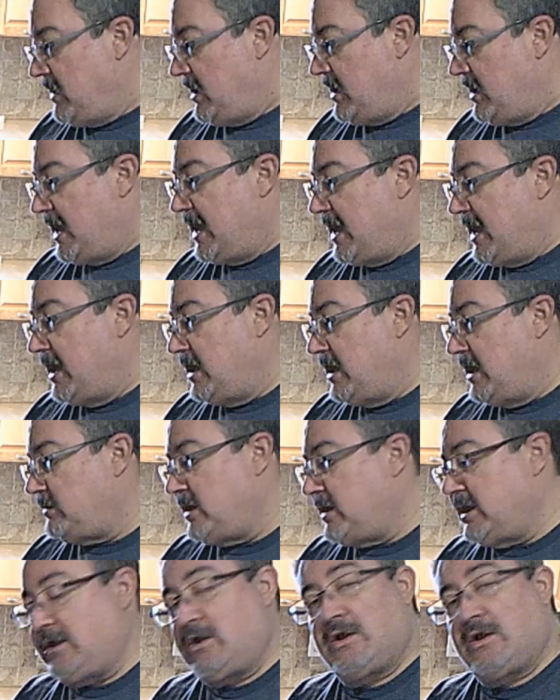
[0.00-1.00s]
and getting
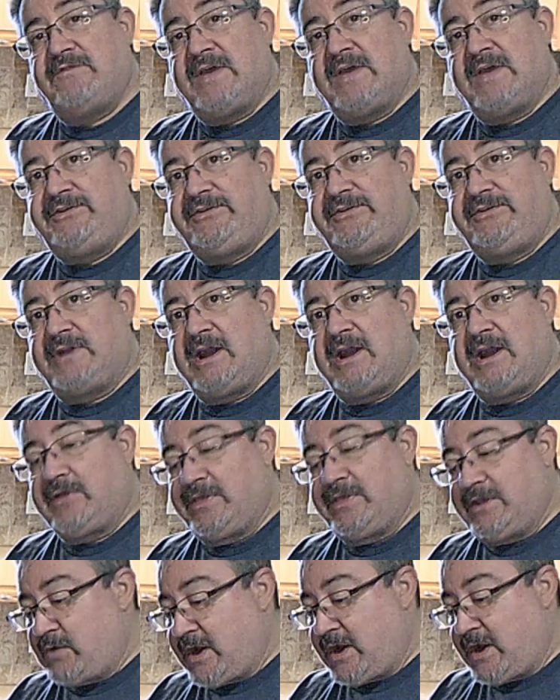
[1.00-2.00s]
our veggies and everything
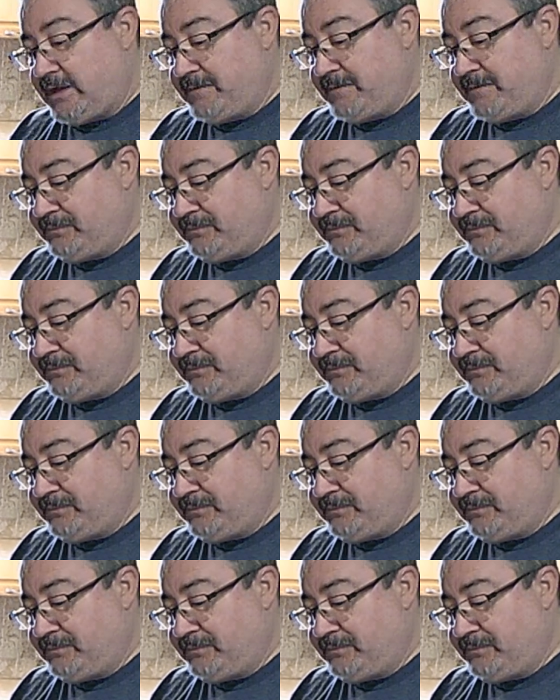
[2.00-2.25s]
ready.